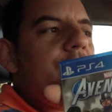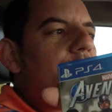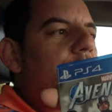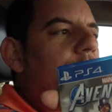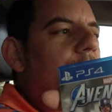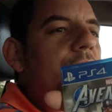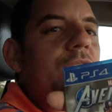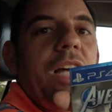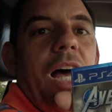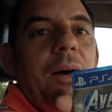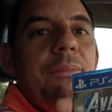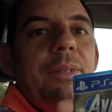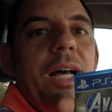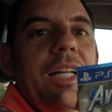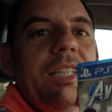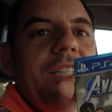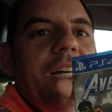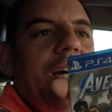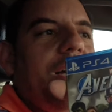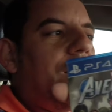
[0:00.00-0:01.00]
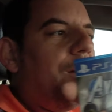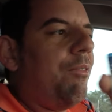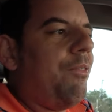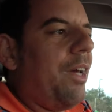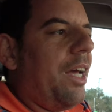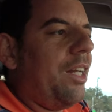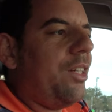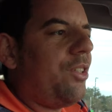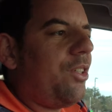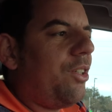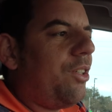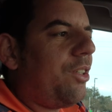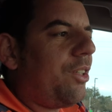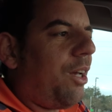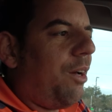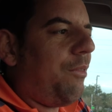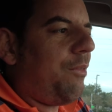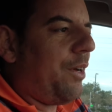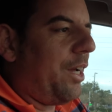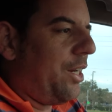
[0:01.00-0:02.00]
Avengers. I'm not done. Avengers.
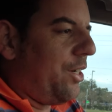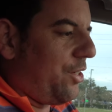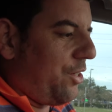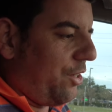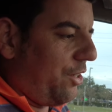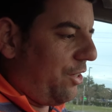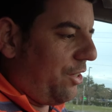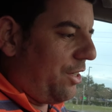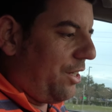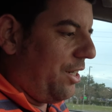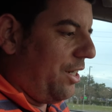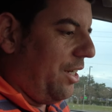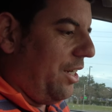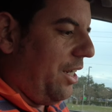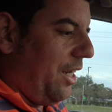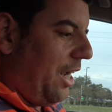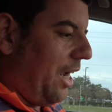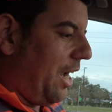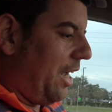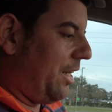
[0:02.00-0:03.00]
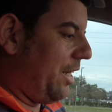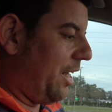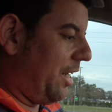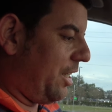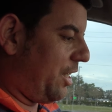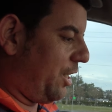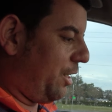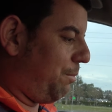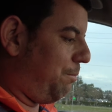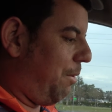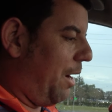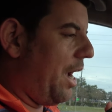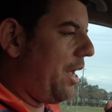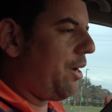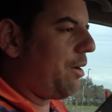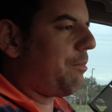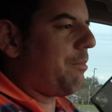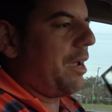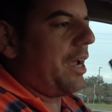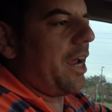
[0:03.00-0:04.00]
Avengers. And then
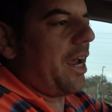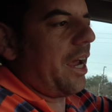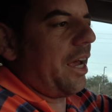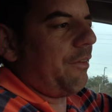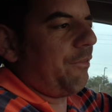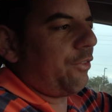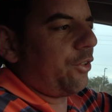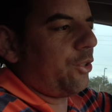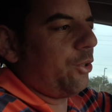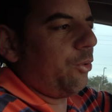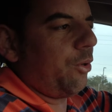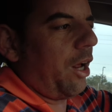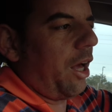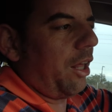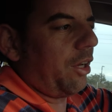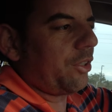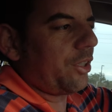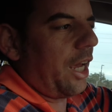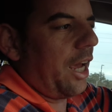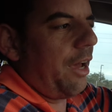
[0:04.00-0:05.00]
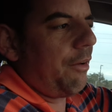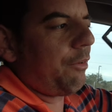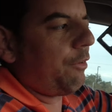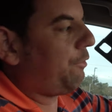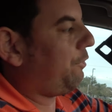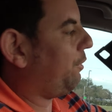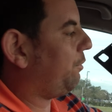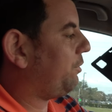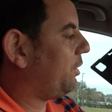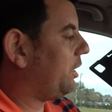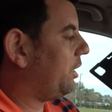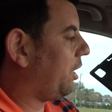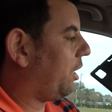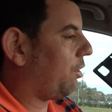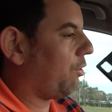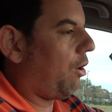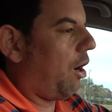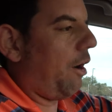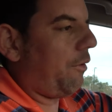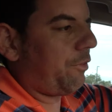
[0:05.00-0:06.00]
Spider-Man for $2. I have a $15
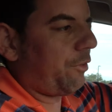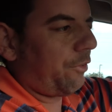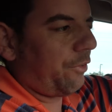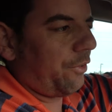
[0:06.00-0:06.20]
offer